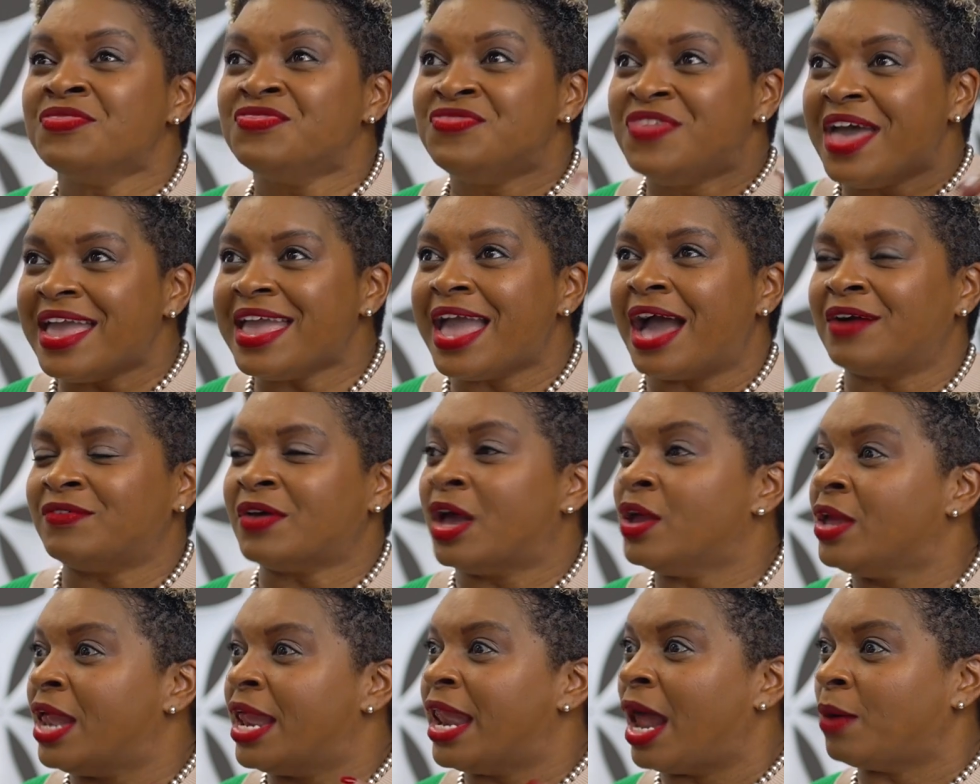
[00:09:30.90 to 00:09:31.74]
They have,
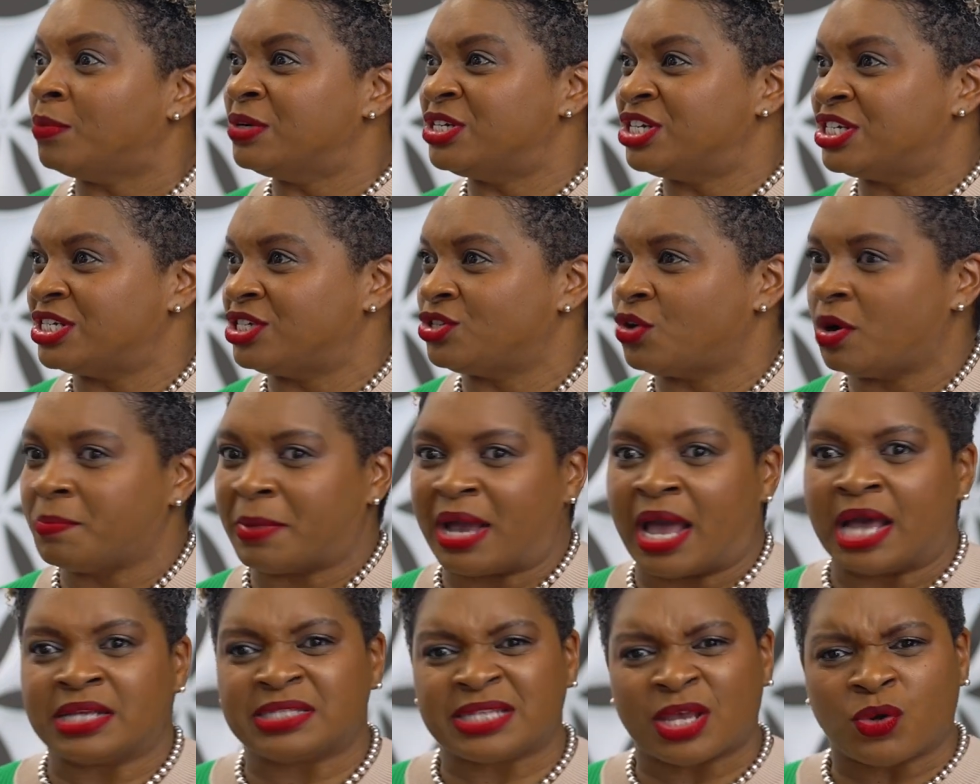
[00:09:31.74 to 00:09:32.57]
and I was just showing
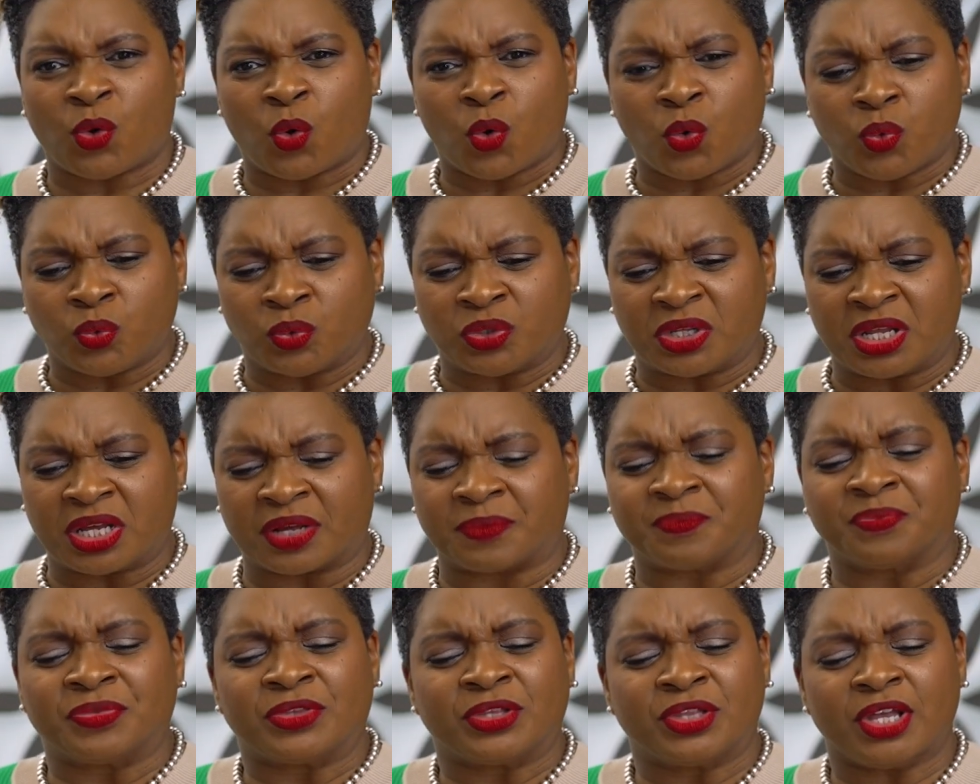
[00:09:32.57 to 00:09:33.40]
I say, oh
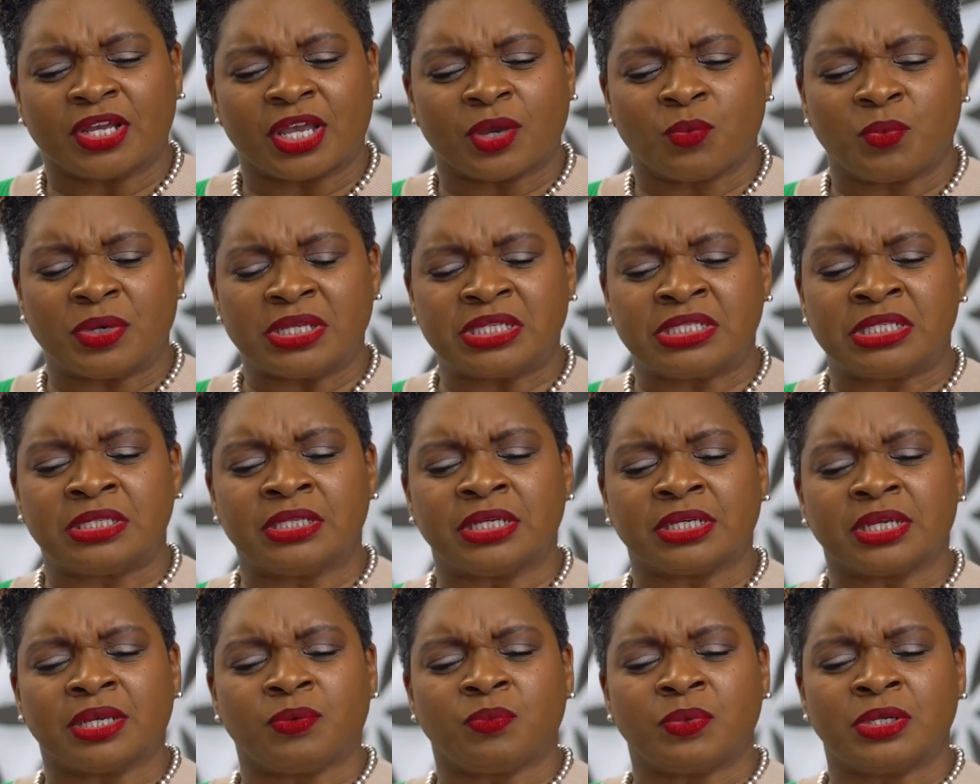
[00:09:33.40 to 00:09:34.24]
look at
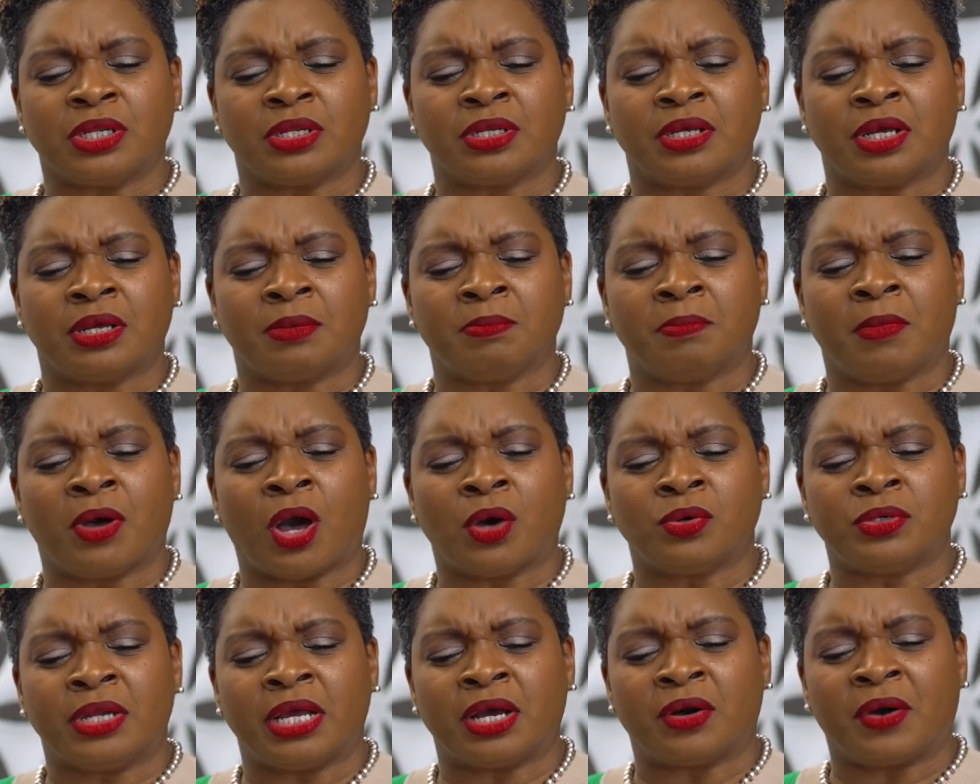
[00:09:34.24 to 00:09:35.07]

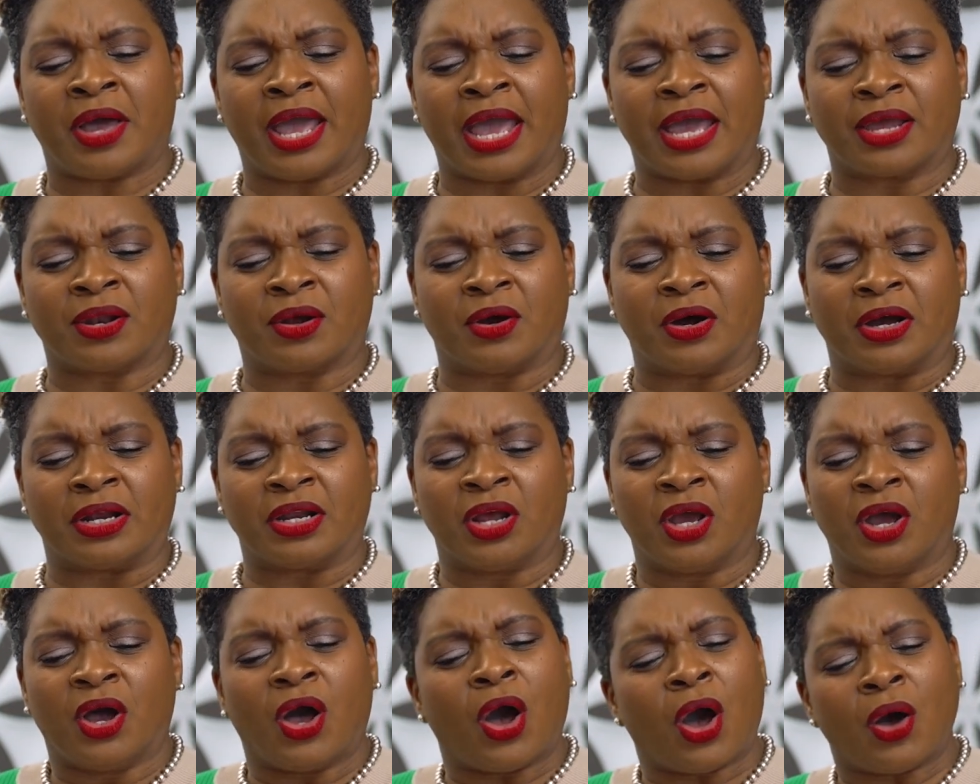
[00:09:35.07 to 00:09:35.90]
what Odell had on.
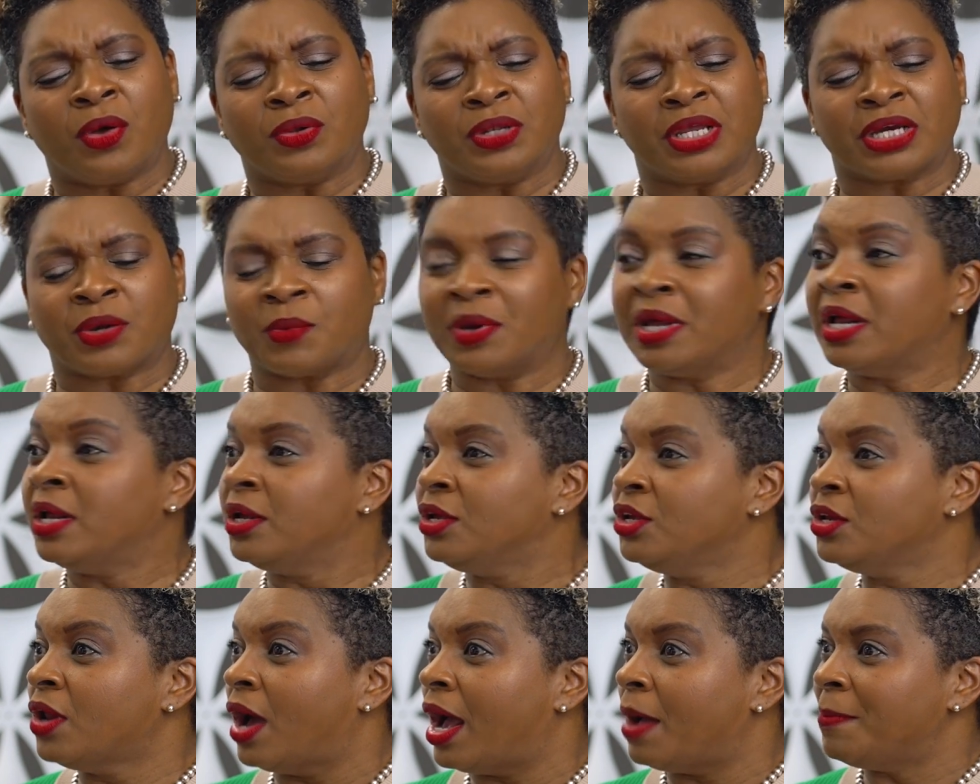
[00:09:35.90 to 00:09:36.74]
Oh look at
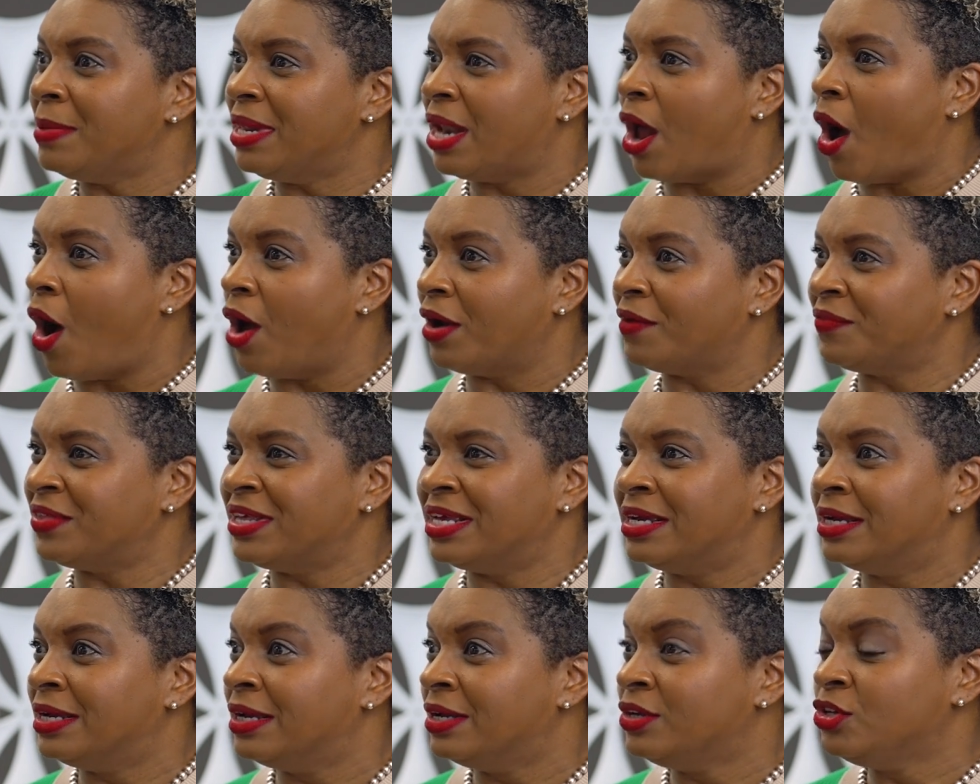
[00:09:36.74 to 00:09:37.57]
what I mean, all of
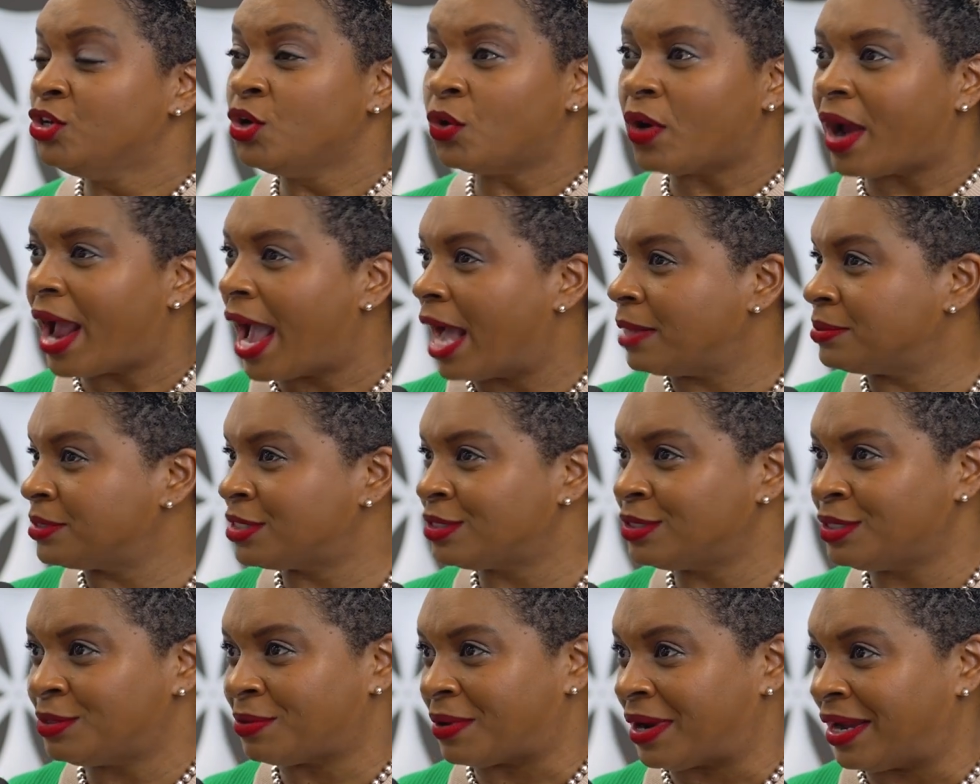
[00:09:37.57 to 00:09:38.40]
it. You are
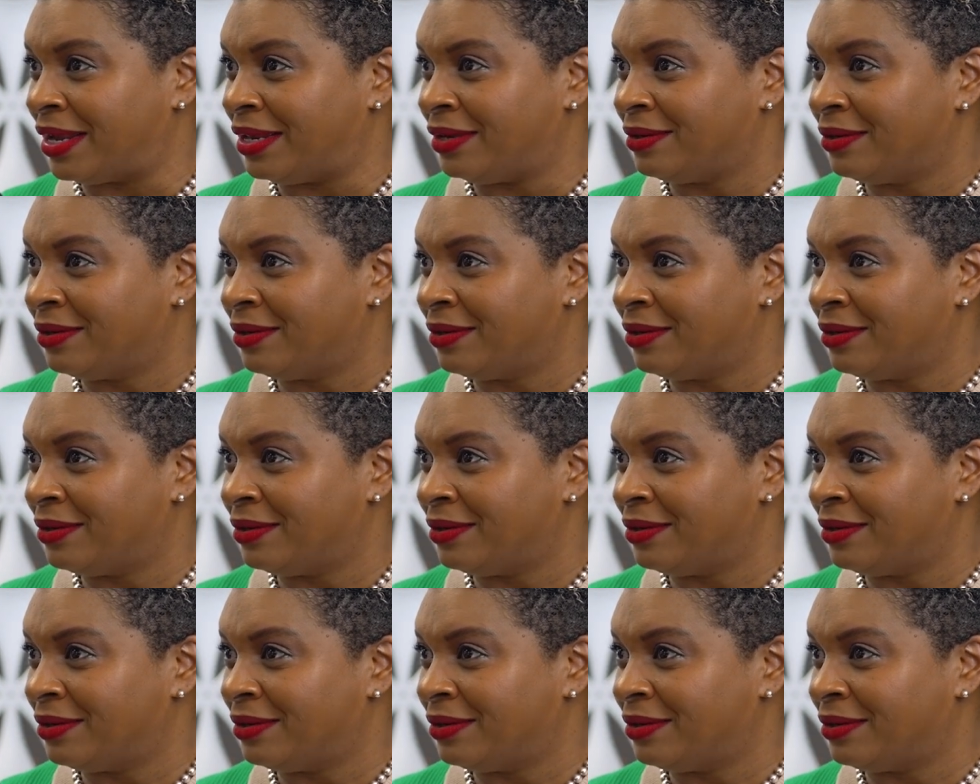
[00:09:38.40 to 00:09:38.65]
absolutely right.